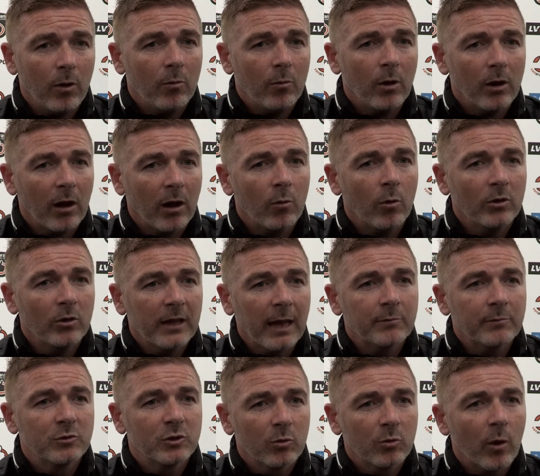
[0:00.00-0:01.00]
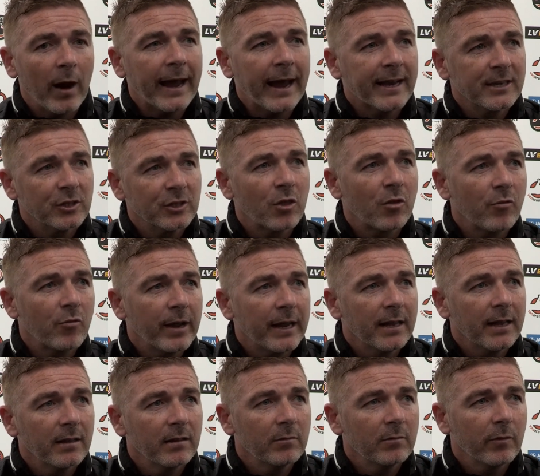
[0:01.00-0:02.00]
I want them to work as a three.
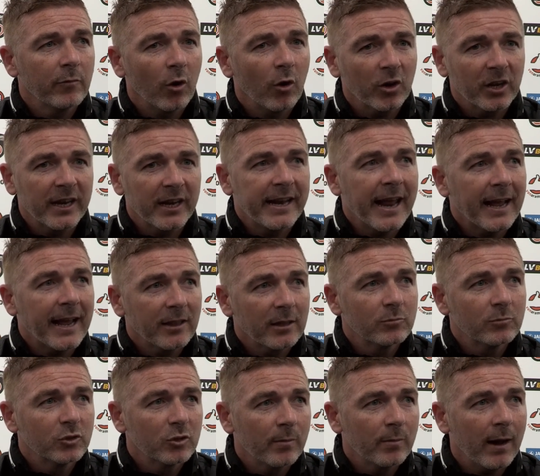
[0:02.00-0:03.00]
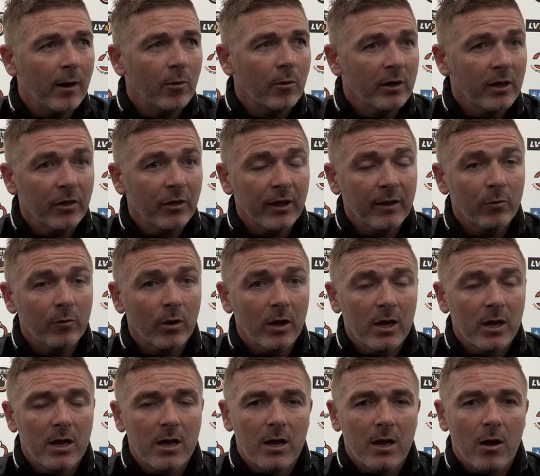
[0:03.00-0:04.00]
We've got to connect them somehow. And I think
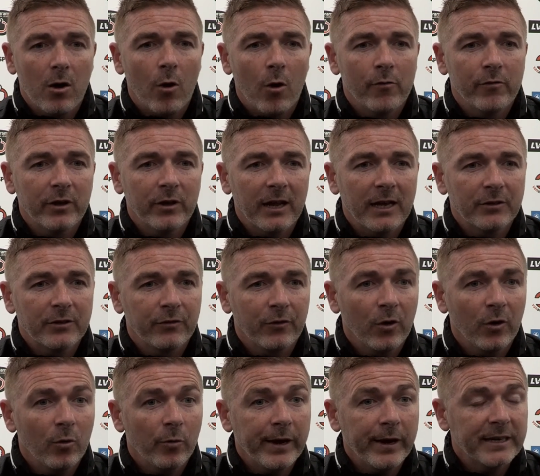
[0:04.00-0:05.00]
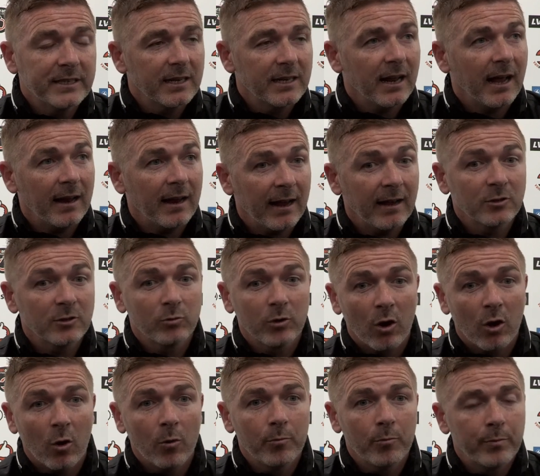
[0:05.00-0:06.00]
over the last few weeks and as we're
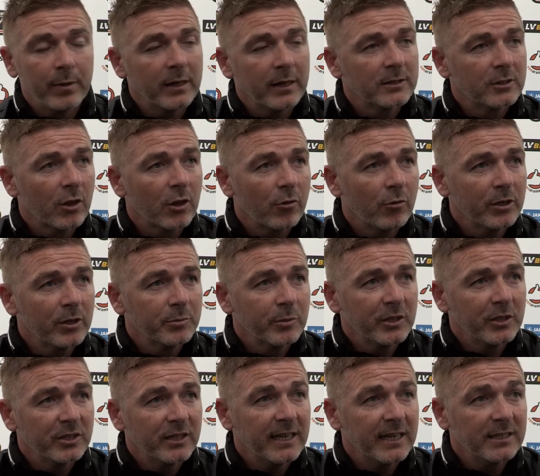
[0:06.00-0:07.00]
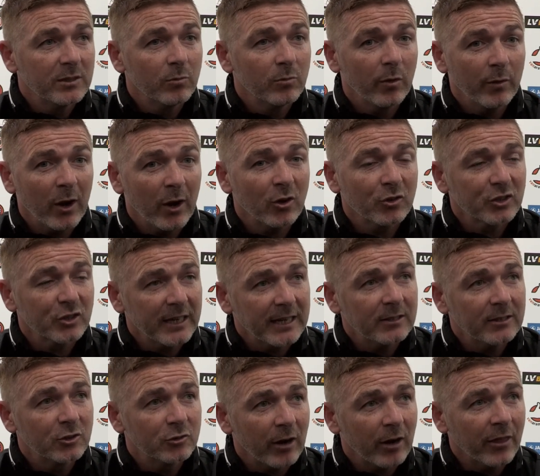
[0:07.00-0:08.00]
going building through this pre-season, but we are
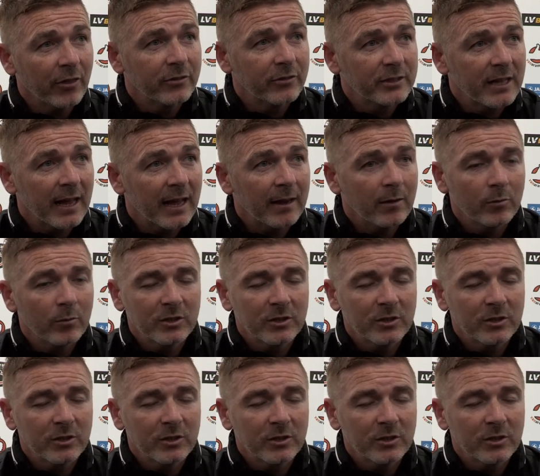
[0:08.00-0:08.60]
seeing strengths there.